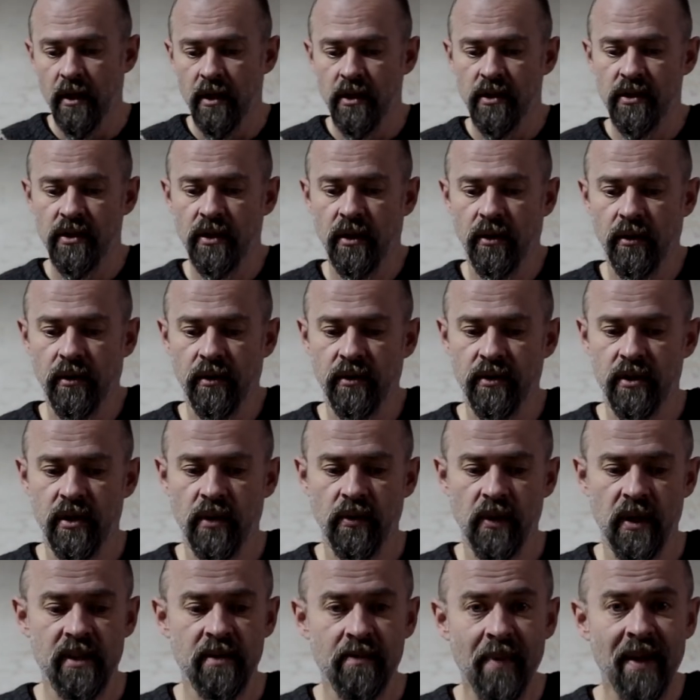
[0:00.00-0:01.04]
So
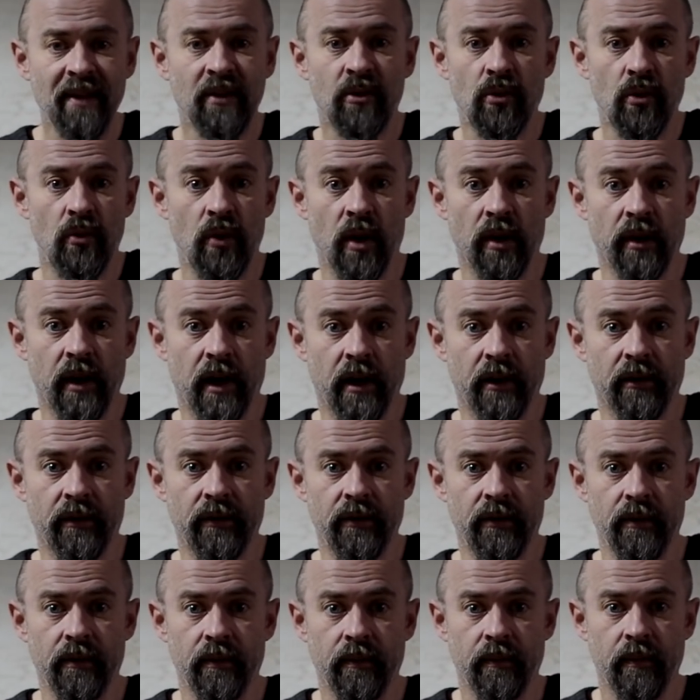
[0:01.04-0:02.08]
it's meant to run
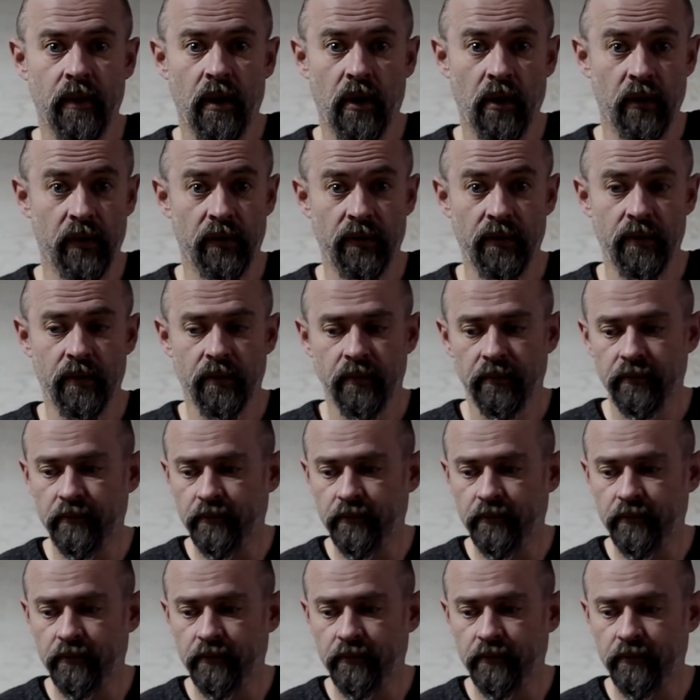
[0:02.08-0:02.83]
hot.